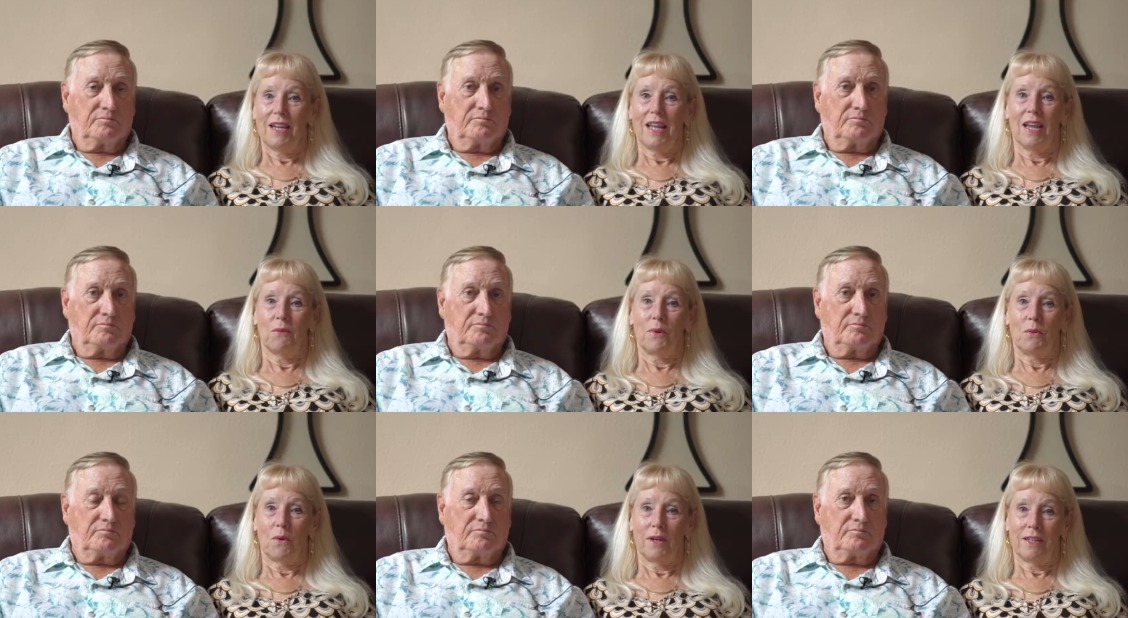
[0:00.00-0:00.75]
Speaker 1: and
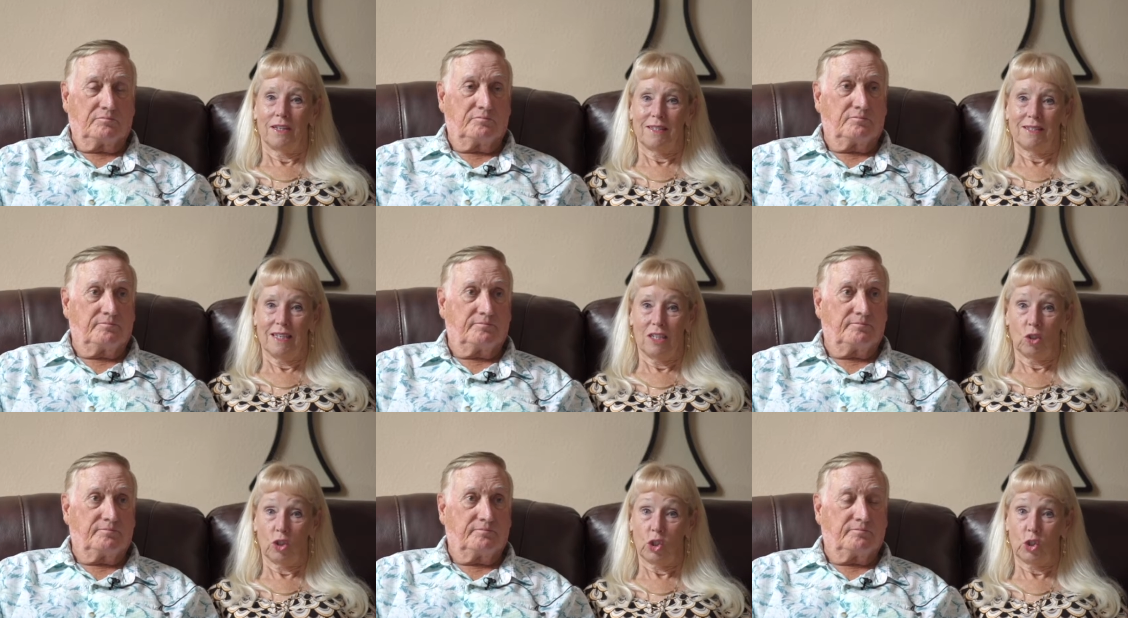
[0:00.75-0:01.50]
we wanted a
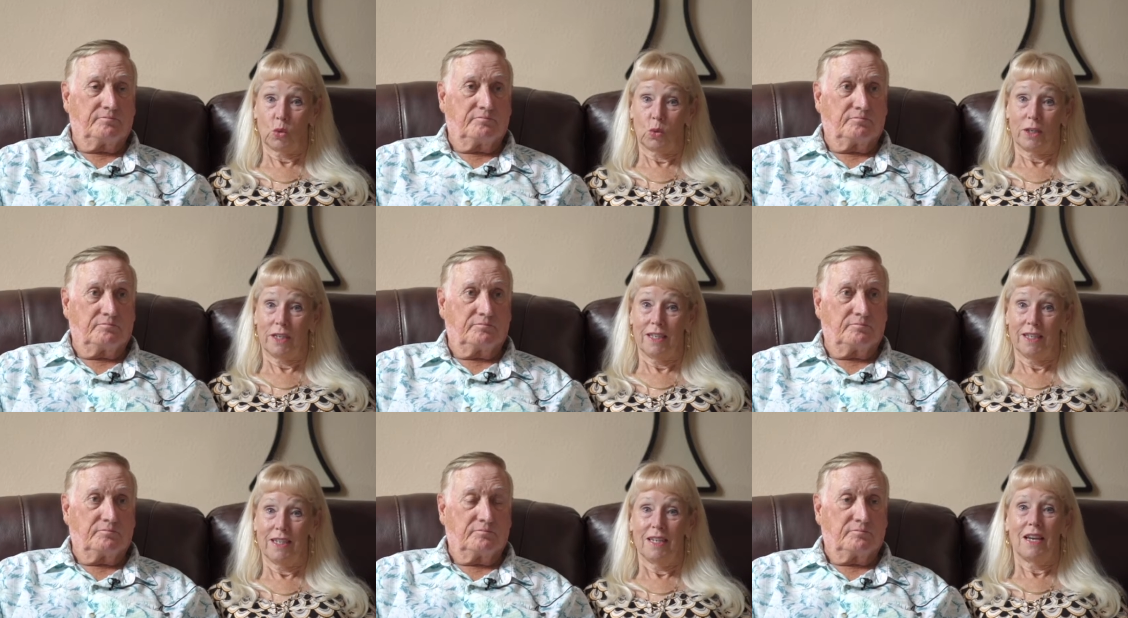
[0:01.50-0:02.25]
single story
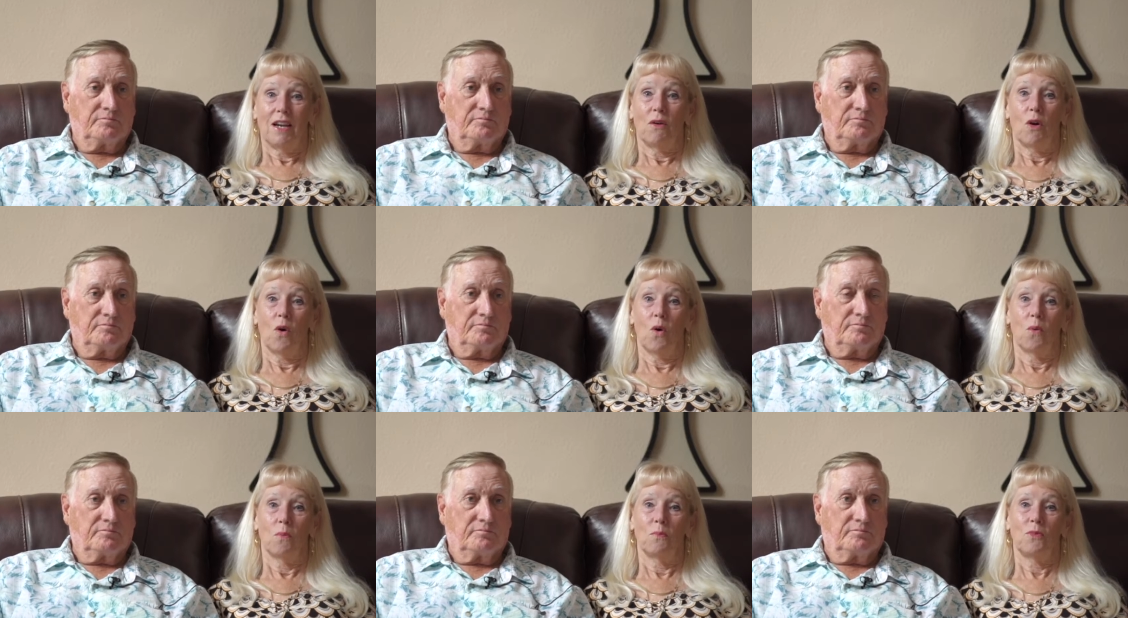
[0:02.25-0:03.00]

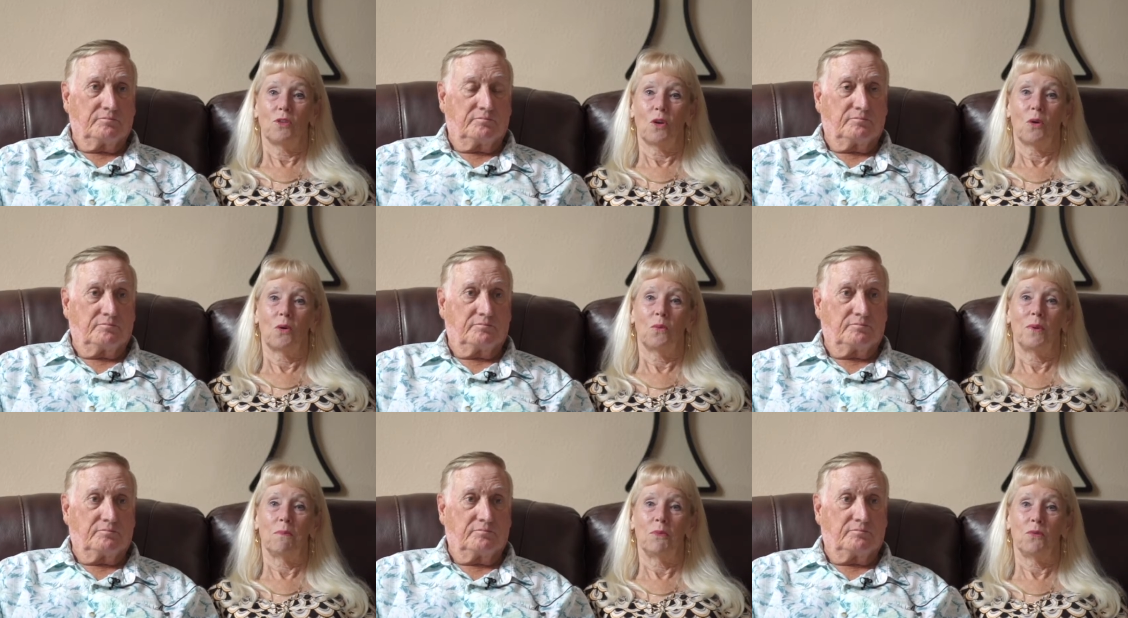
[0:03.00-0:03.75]
home. So
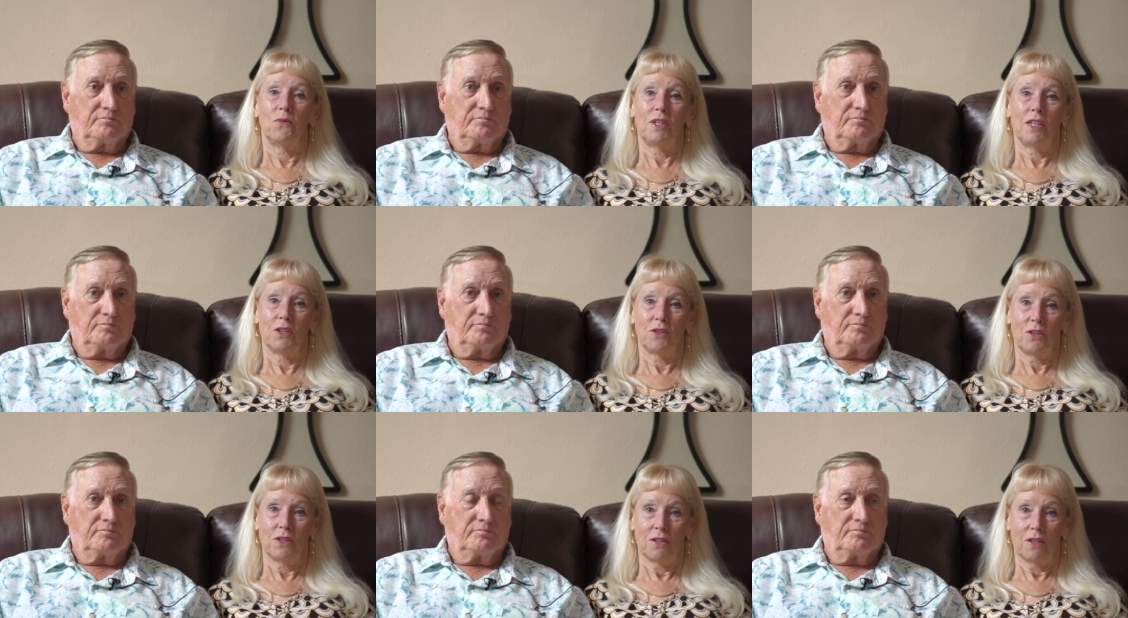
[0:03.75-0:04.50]
we moved
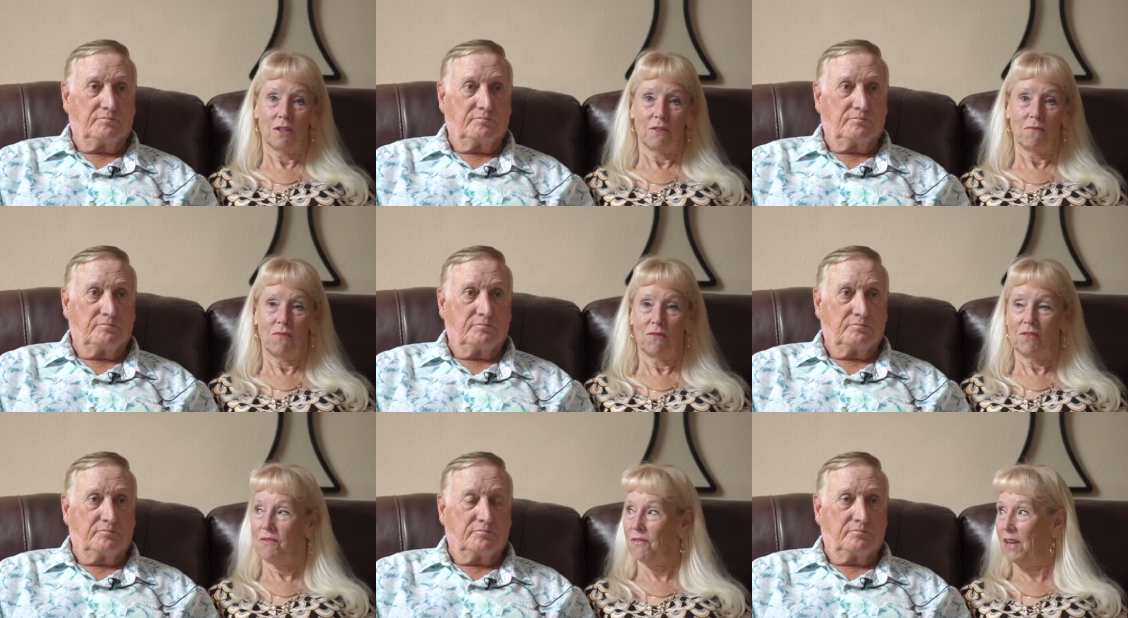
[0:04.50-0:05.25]
here to the
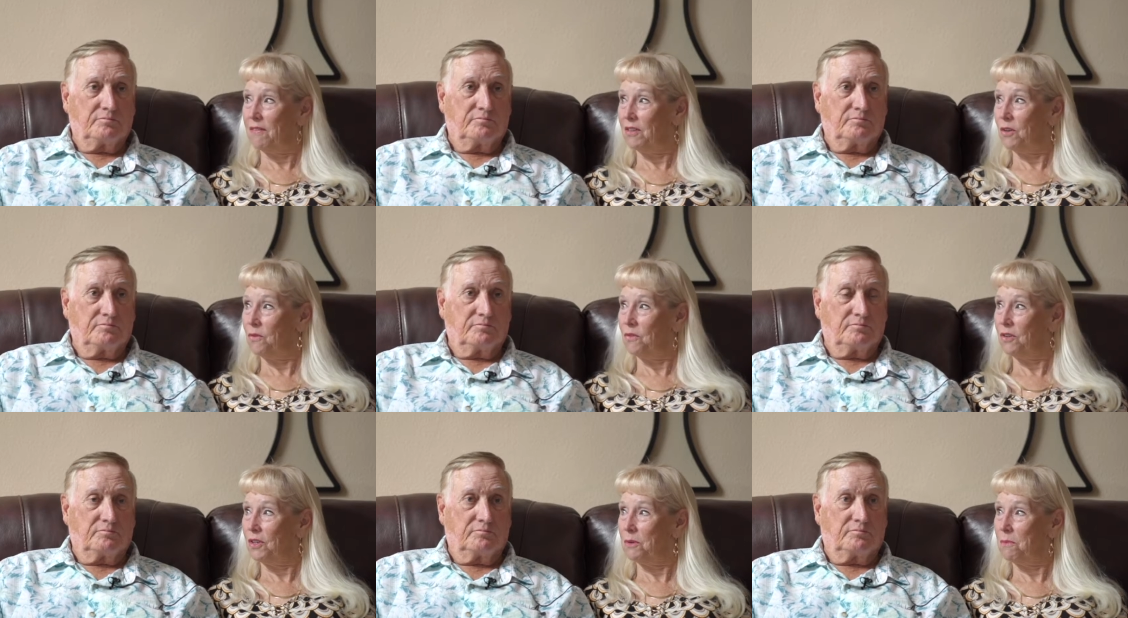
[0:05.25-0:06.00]
55 and
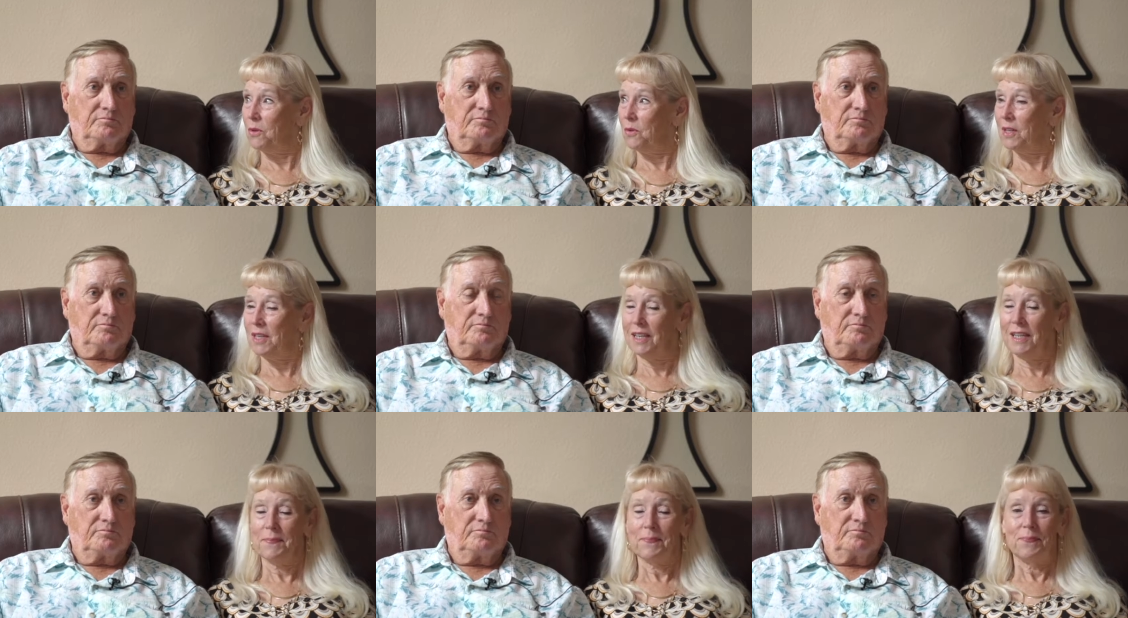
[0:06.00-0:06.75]
over
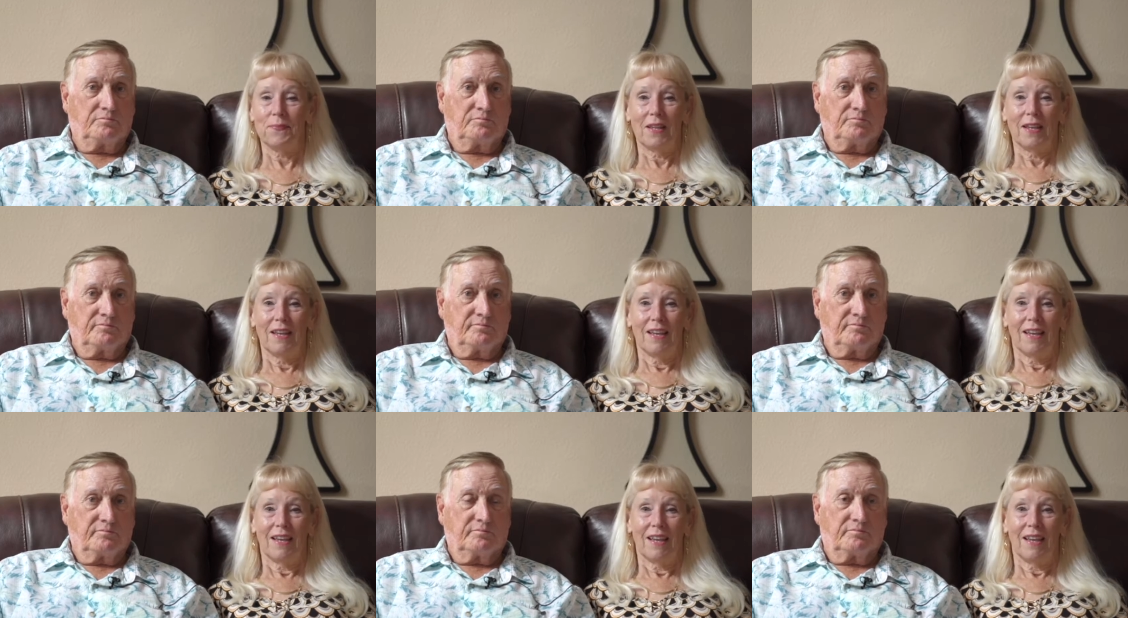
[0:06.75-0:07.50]
community.
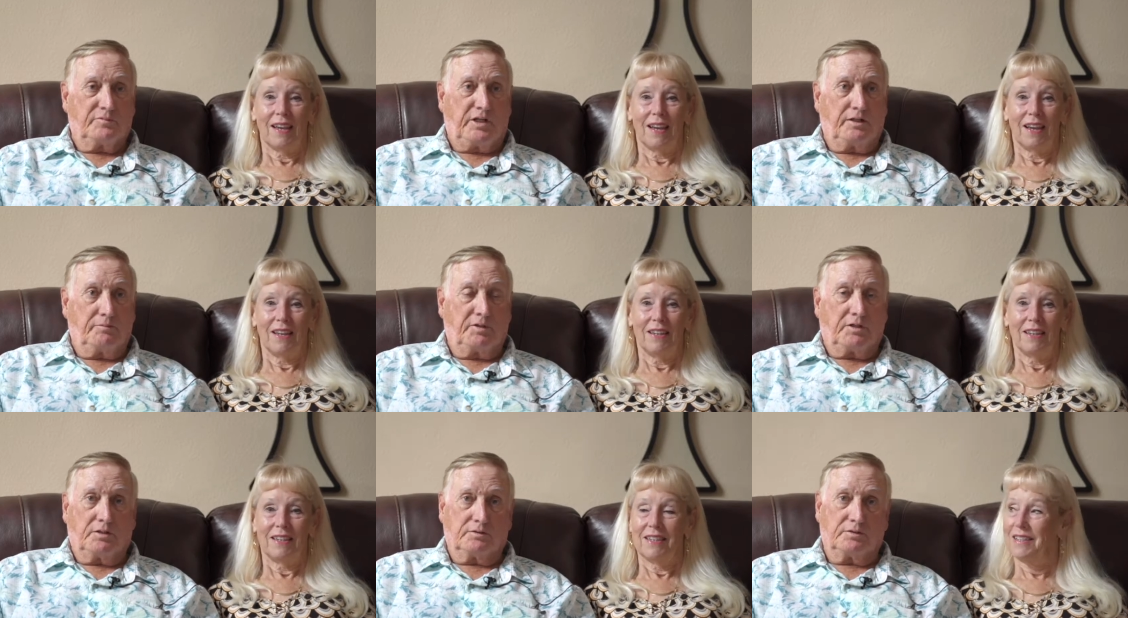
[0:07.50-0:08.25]
Speaker 2: Mainly
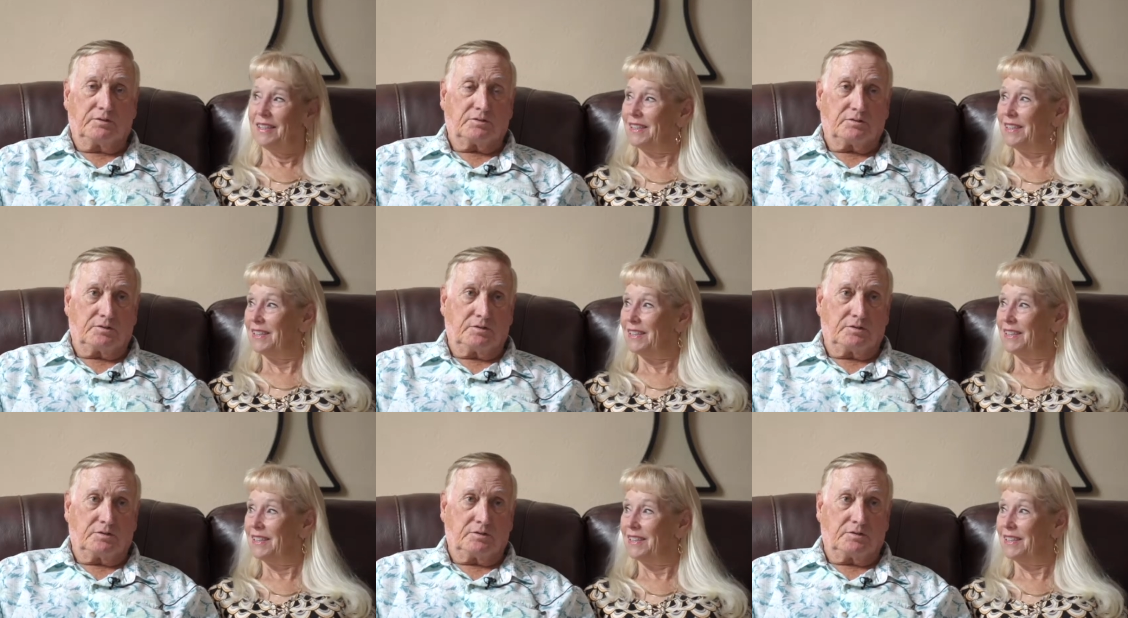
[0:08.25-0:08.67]
because it's